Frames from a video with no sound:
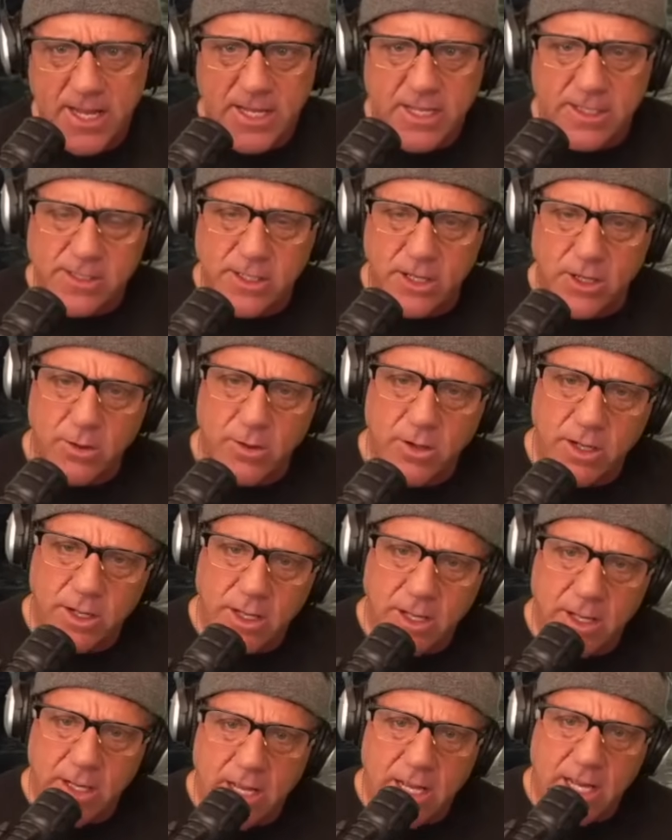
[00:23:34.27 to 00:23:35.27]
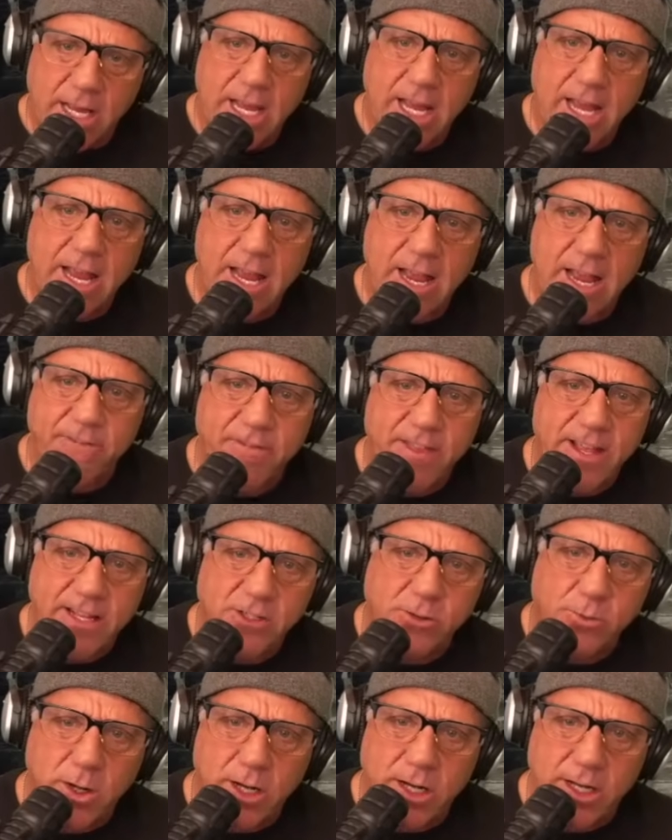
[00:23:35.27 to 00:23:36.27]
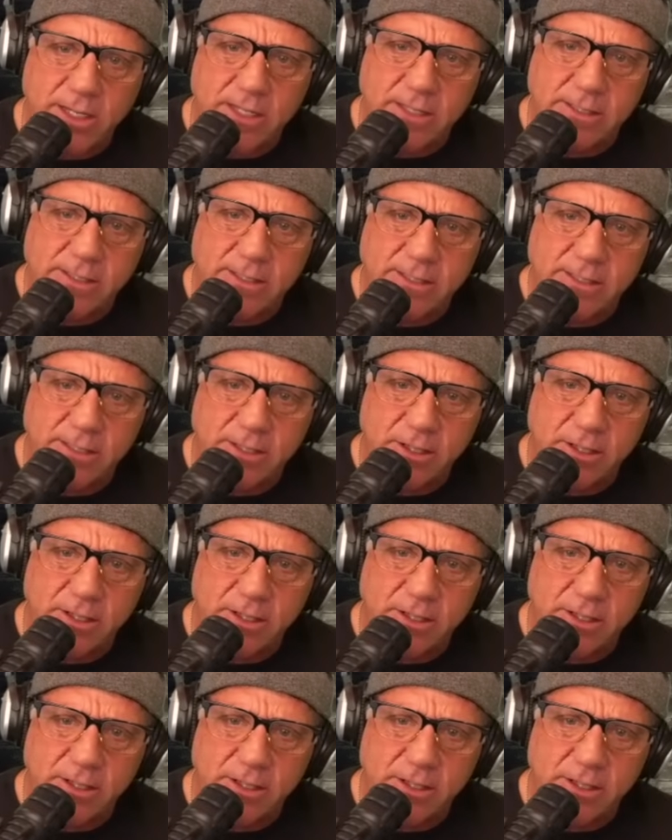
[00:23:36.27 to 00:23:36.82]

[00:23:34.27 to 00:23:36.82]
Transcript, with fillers: So if this was